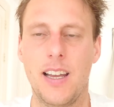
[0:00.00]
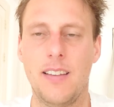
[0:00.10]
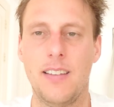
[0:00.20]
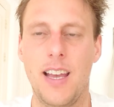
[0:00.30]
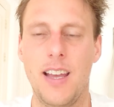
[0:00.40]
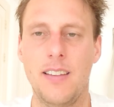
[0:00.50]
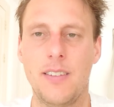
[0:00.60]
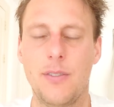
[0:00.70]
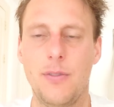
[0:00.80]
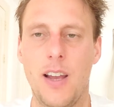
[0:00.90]
And
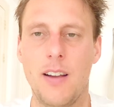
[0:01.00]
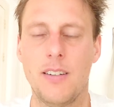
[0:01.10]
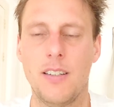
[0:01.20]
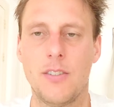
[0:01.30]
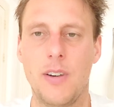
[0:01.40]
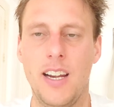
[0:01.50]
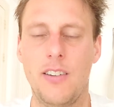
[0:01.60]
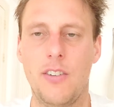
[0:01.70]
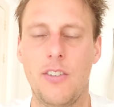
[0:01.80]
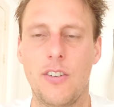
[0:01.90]
then the very
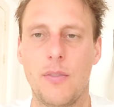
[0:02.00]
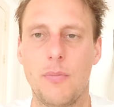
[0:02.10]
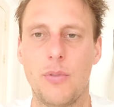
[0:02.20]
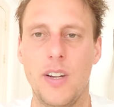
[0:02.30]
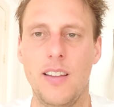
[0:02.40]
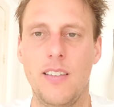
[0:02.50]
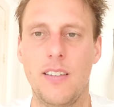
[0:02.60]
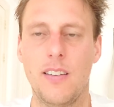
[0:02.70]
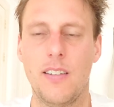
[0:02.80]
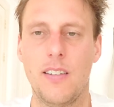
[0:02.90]
rich
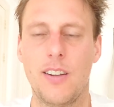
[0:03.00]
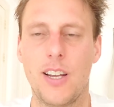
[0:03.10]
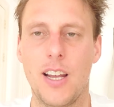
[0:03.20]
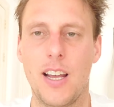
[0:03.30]
princes